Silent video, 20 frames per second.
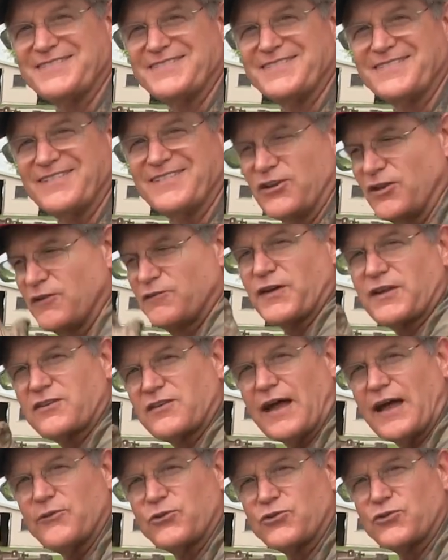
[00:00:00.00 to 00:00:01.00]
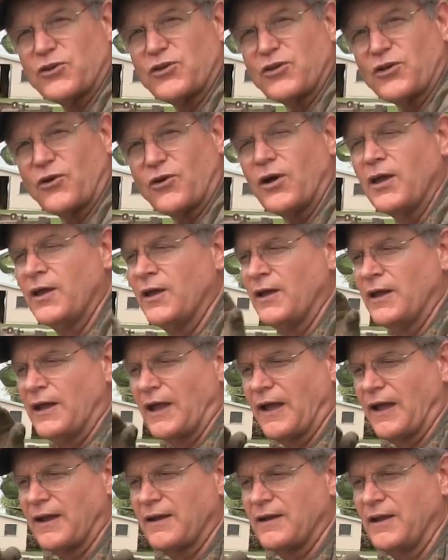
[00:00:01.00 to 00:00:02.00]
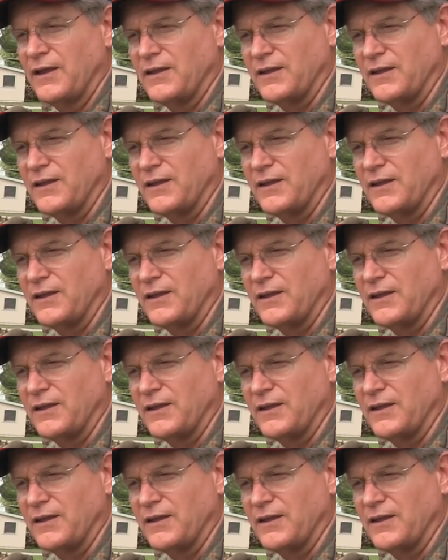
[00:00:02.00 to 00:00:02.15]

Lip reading: Then you fix that one so you can go, and